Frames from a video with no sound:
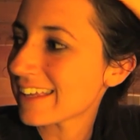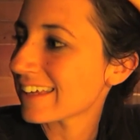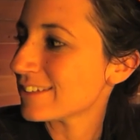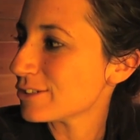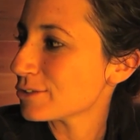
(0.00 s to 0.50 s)

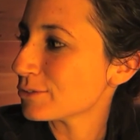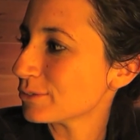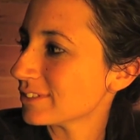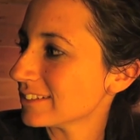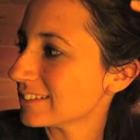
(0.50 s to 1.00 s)
like,
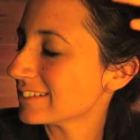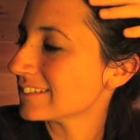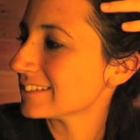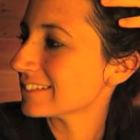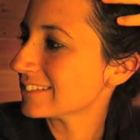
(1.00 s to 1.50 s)
do
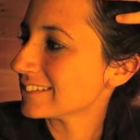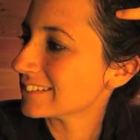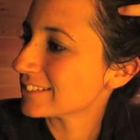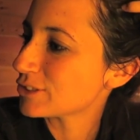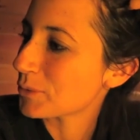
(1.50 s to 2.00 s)

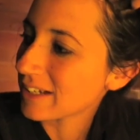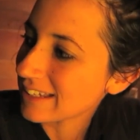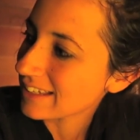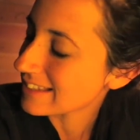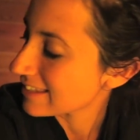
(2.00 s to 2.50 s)

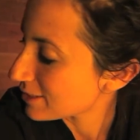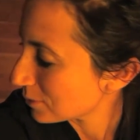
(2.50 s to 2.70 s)
20, is it the